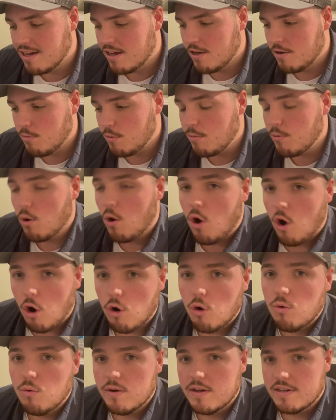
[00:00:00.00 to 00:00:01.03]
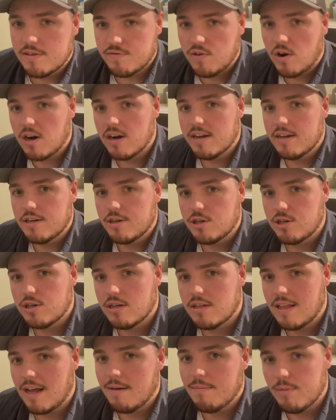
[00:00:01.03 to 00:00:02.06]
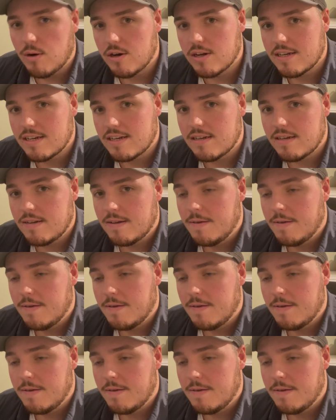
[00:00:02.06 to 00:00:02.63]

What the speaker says: we will always varnish that body.